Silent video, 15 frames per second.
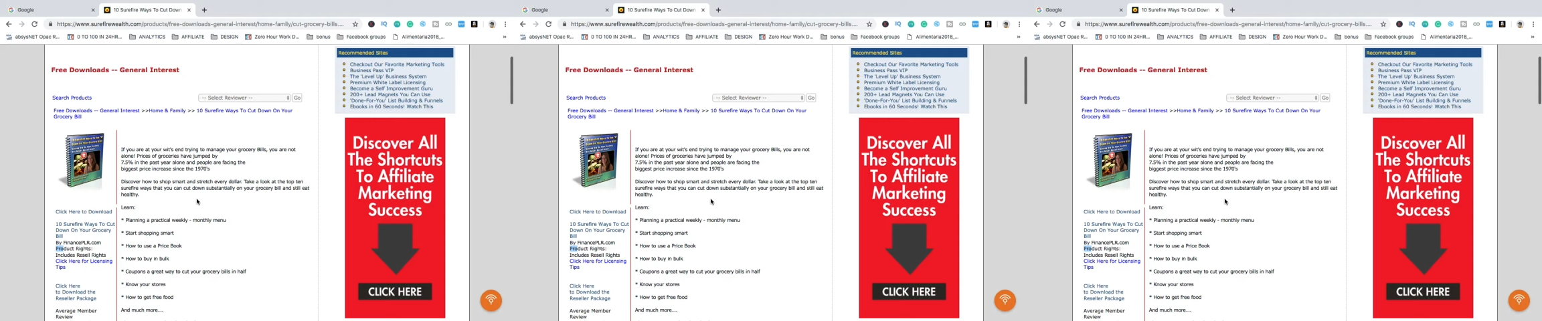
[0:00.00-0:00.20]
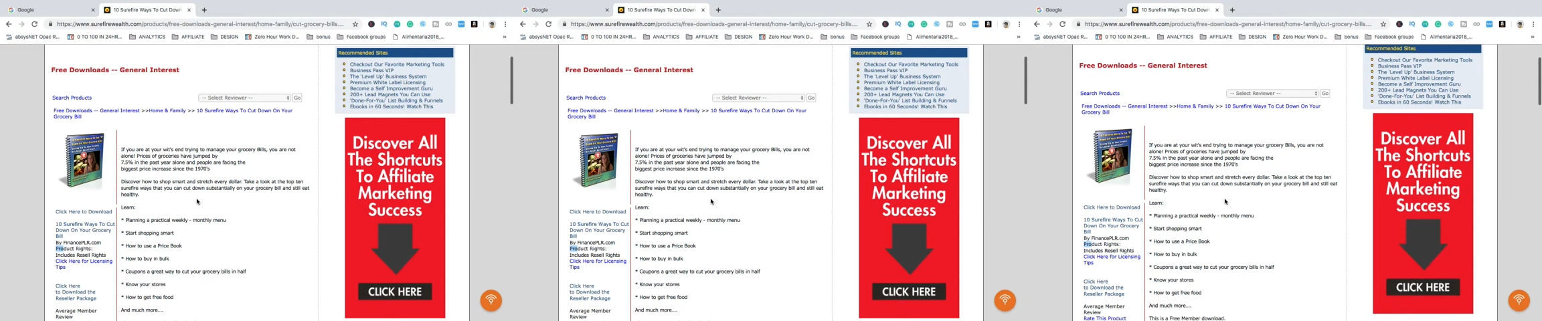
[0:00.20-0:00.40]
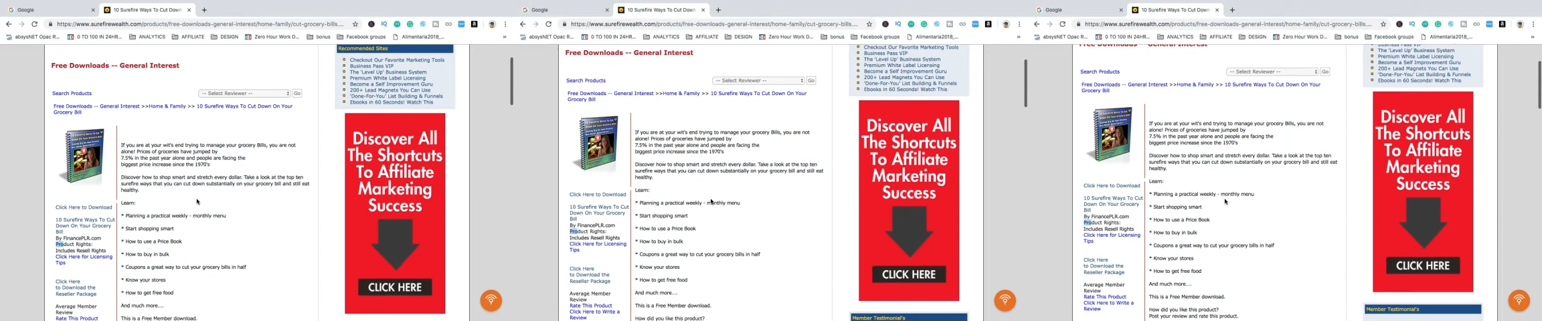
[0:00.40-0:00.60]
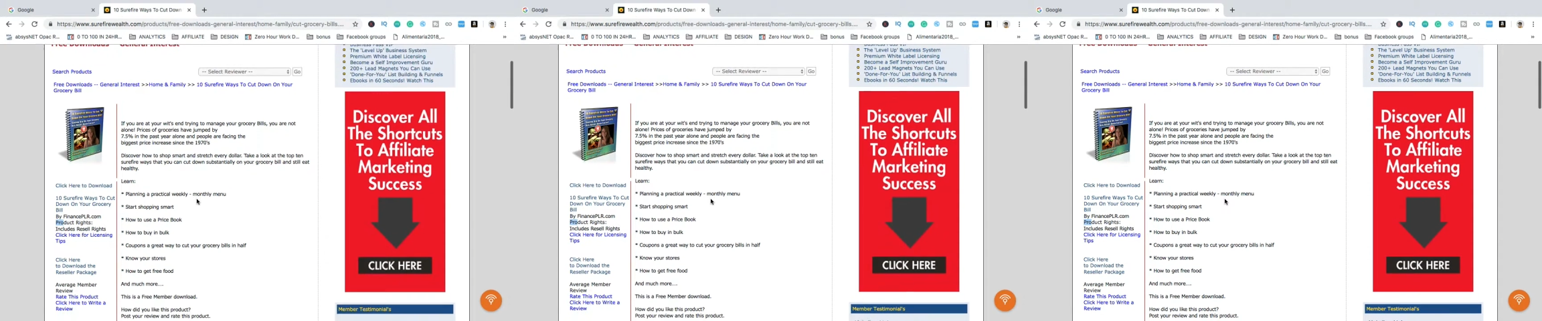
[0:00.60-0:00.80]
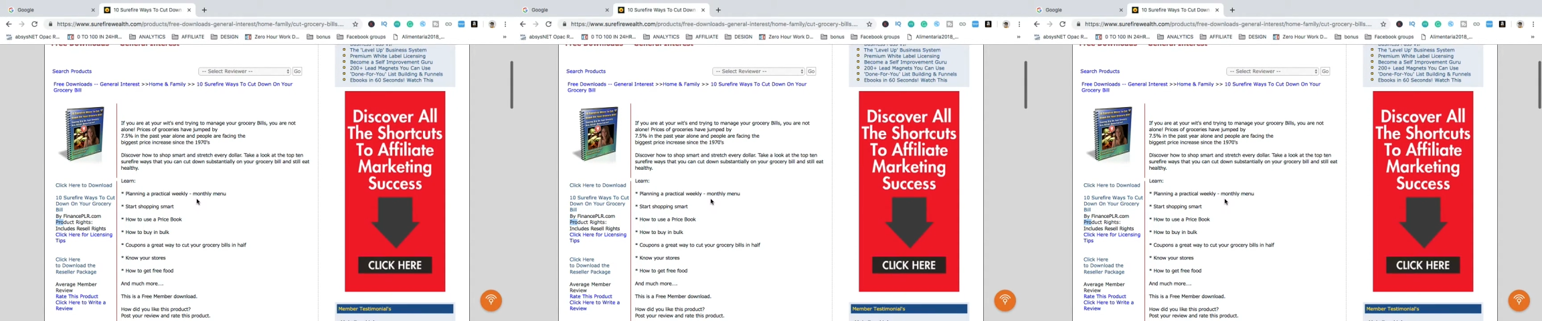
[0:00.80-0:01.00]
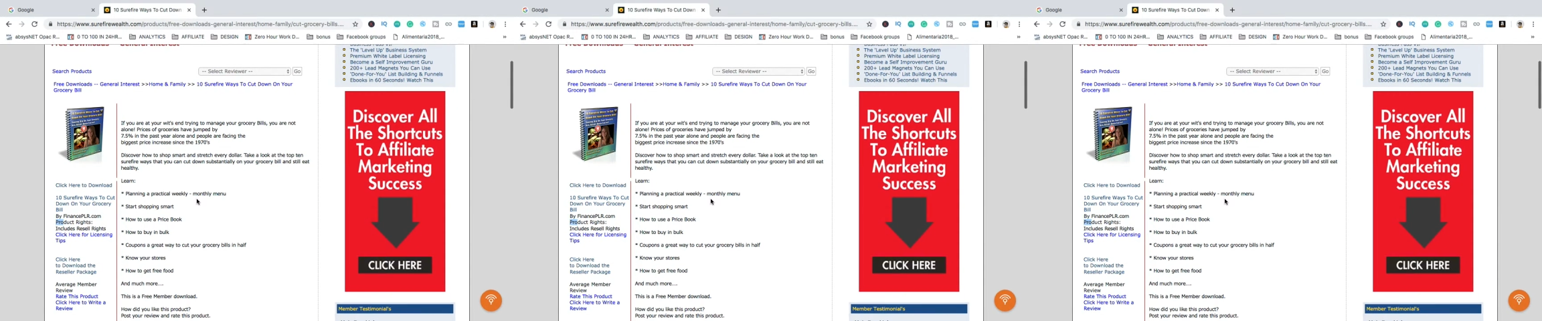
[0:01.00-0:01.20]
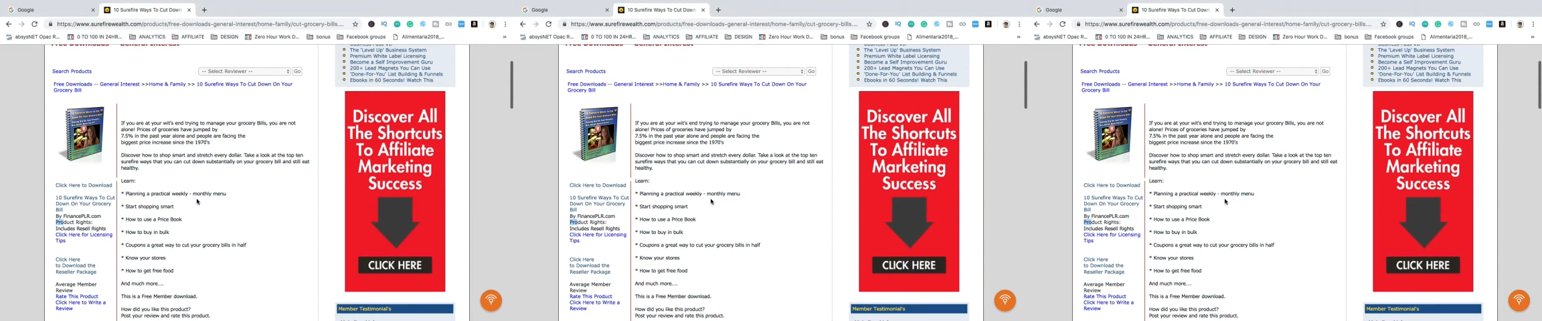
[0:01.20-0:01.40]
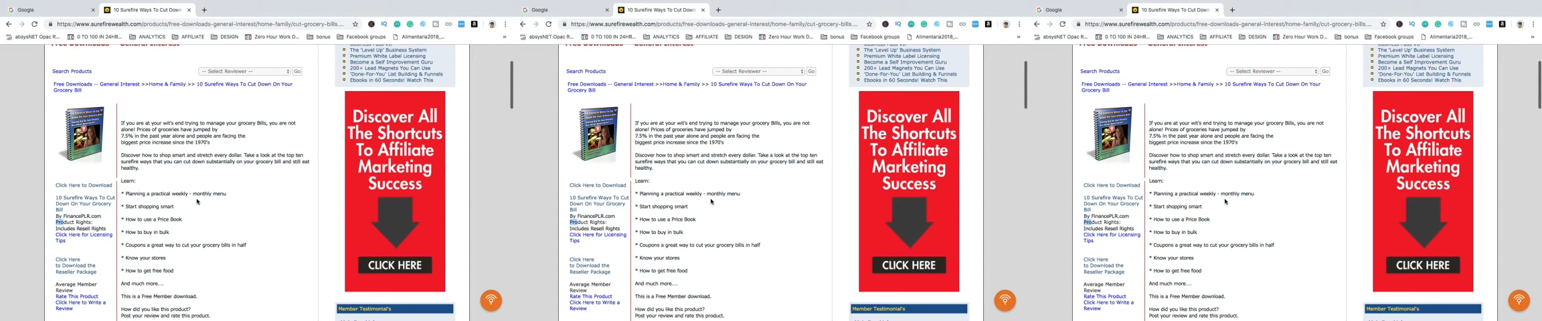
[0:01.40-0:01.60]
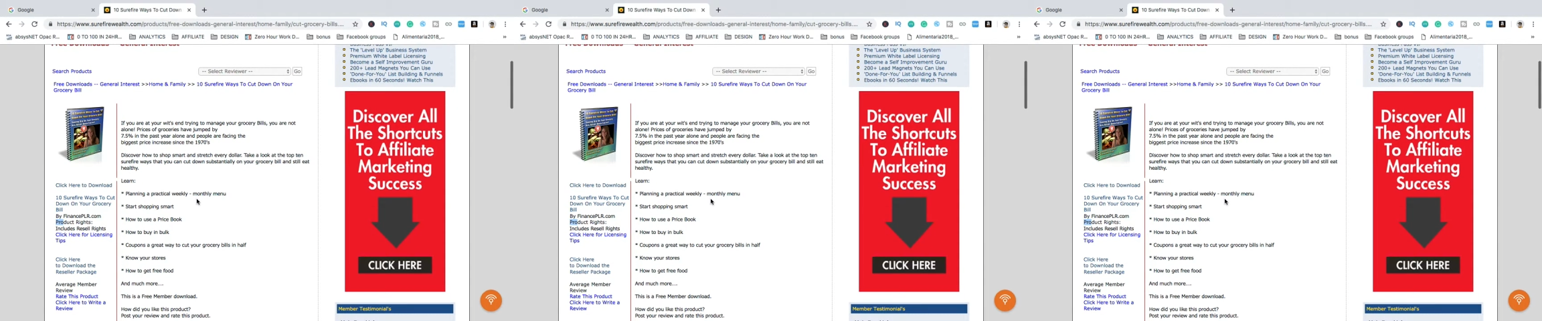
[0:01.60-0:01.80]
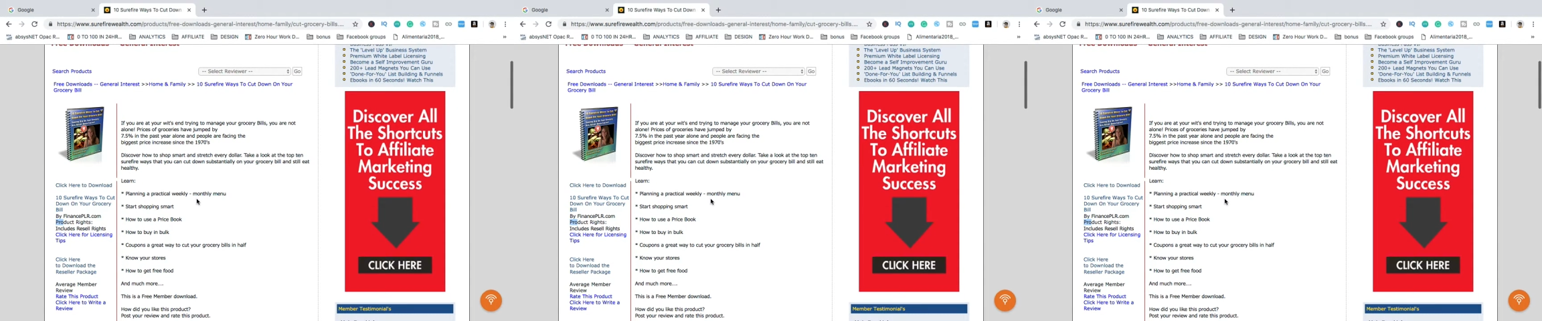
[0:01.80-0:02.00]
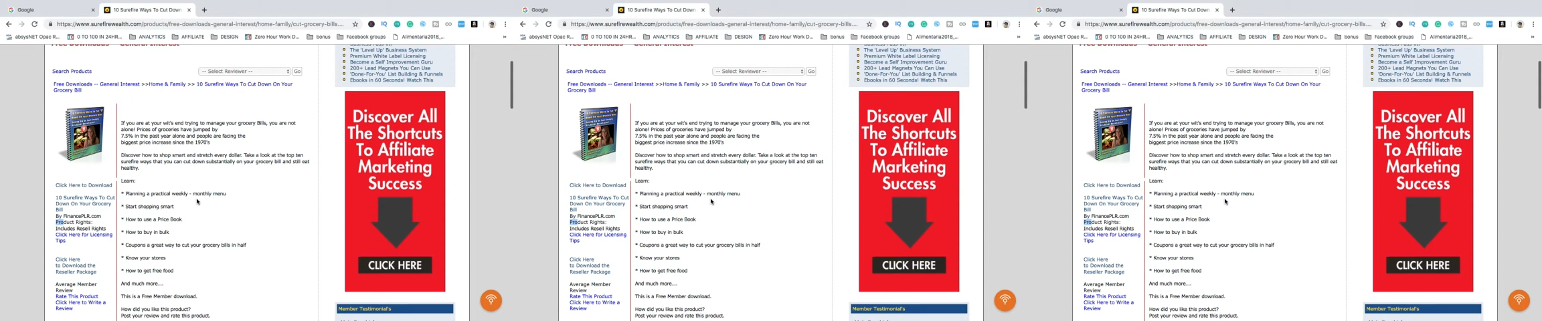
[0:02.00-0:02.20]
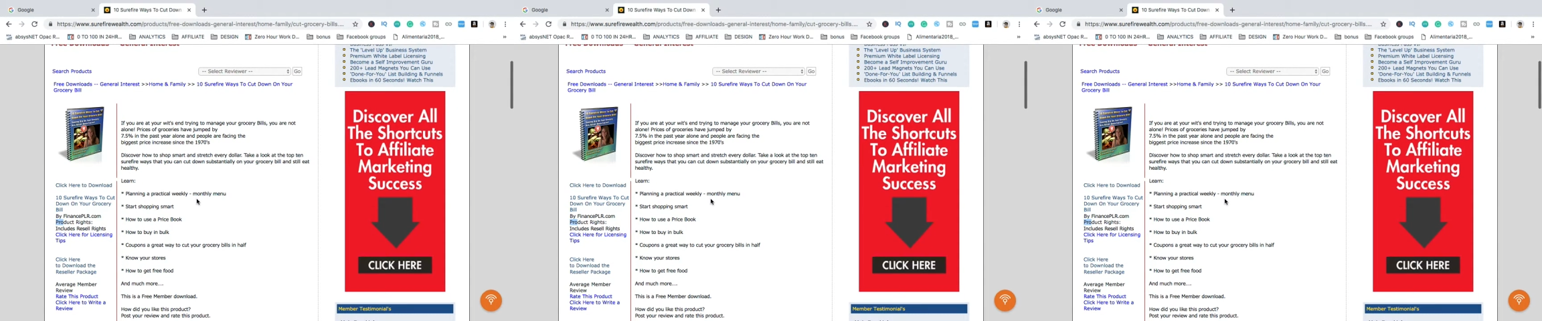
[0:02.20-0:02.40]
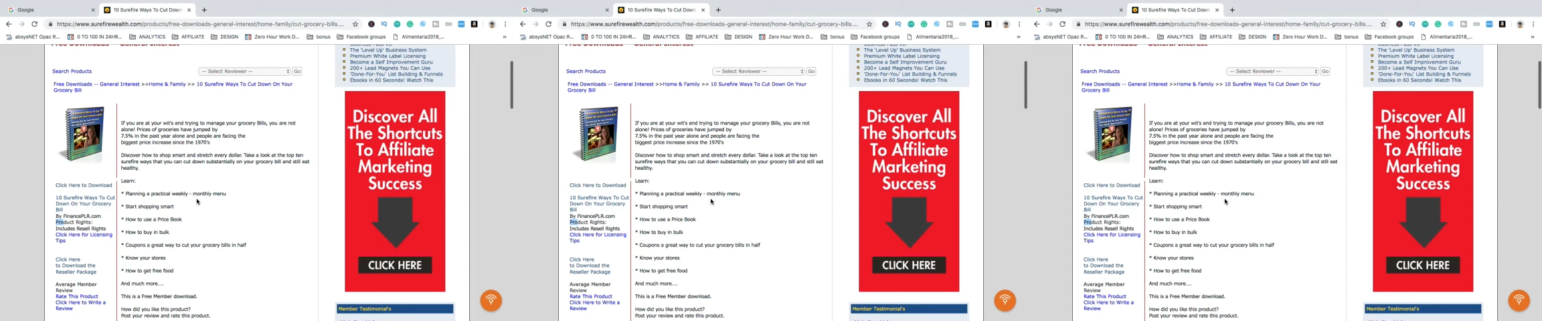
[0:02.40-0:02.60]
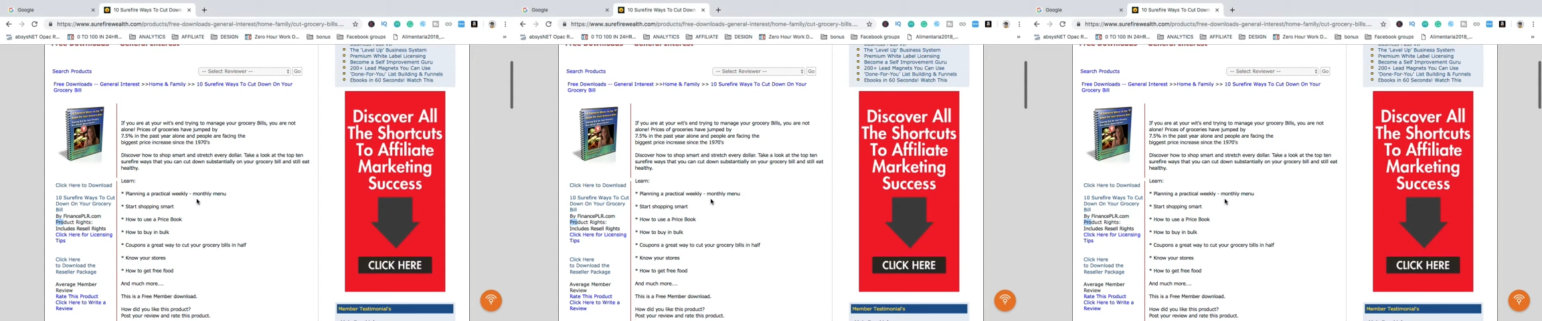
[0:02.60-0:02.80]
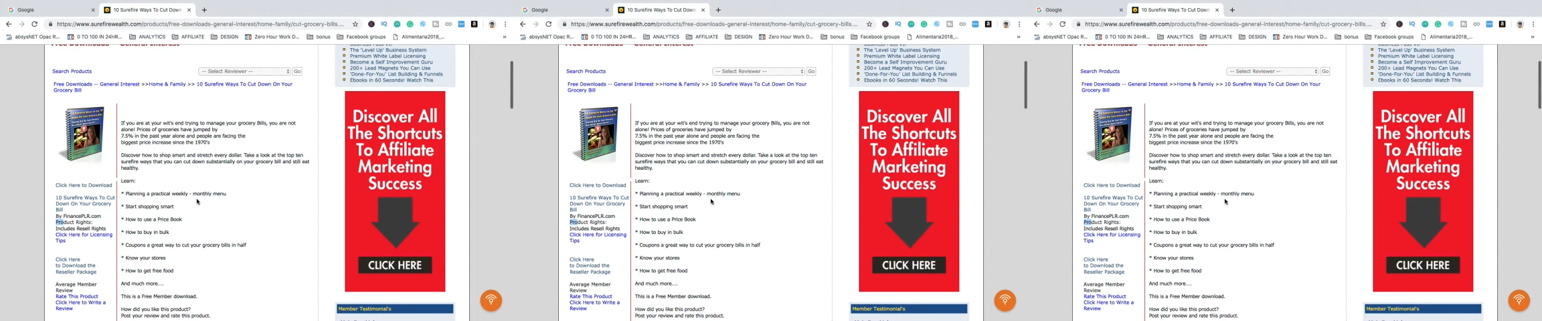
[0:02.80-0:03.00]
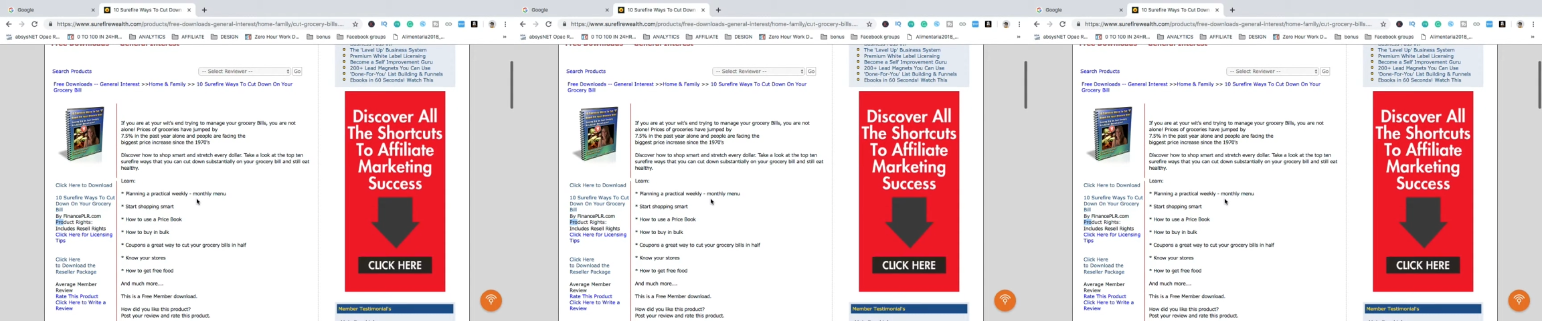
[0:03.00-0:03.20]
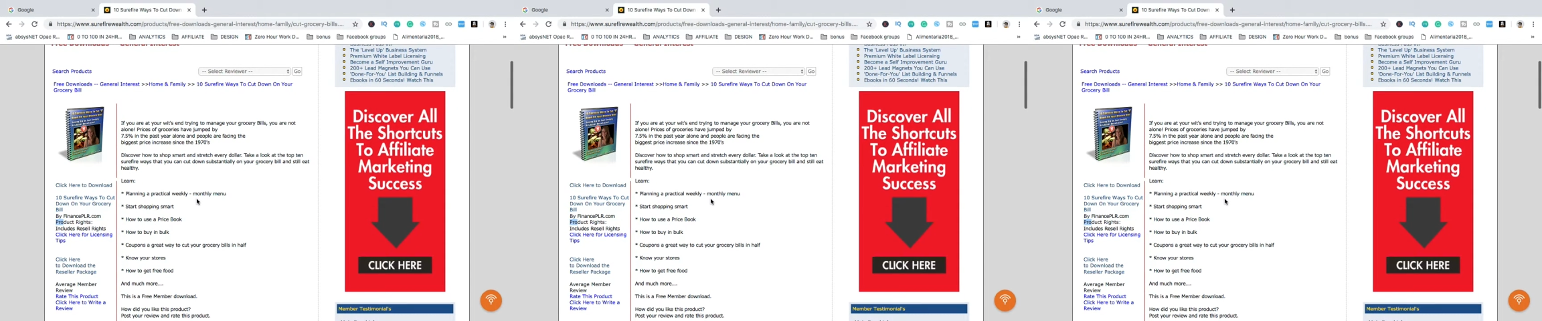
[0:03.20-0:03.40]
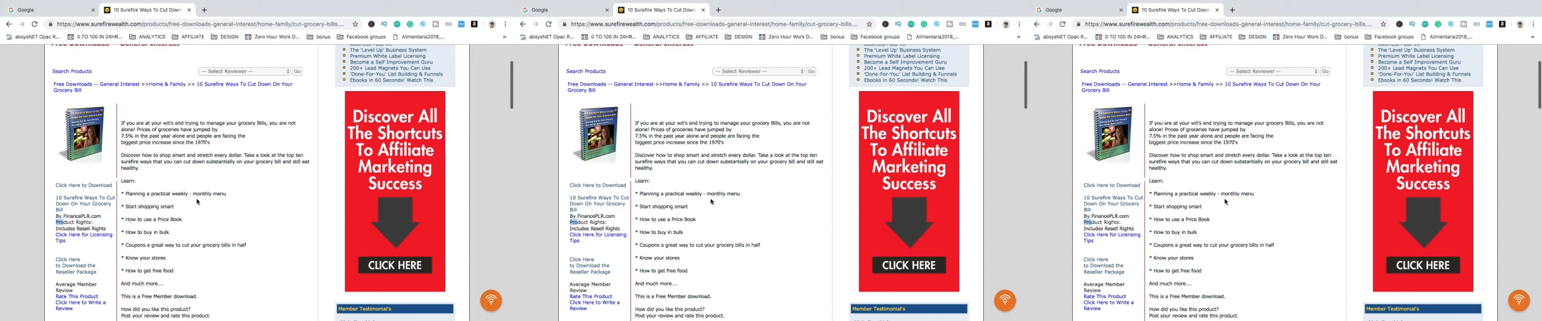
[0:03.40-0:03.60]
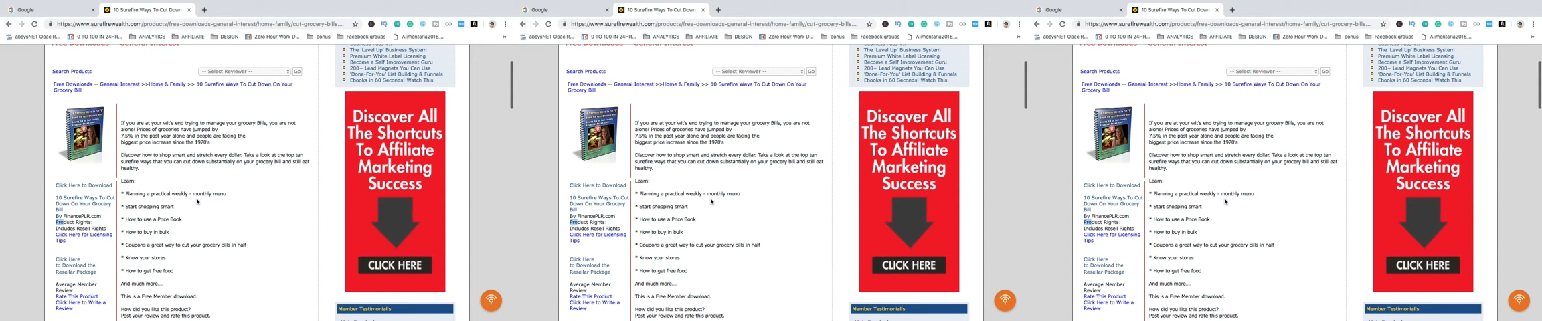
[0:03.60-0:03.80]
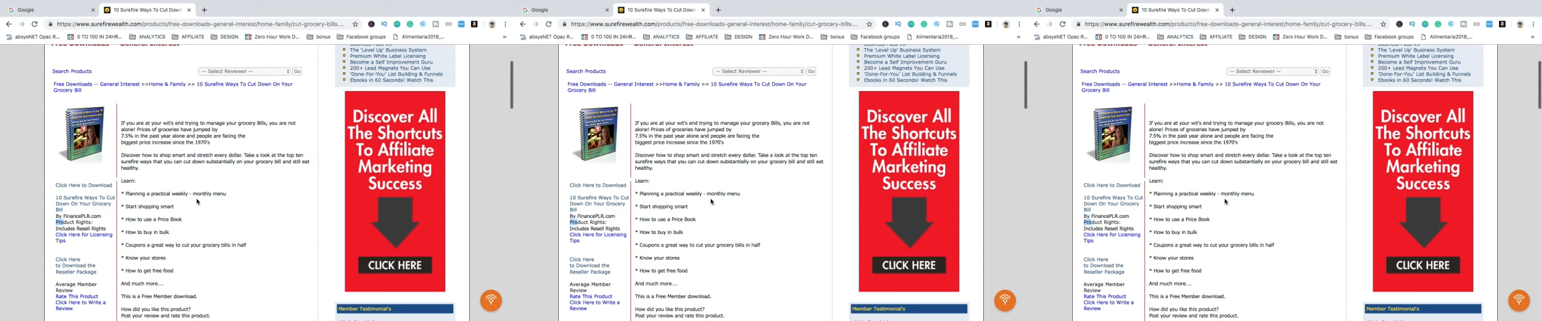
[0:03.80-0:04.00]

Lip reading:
No face is visible, so there are no lips to read.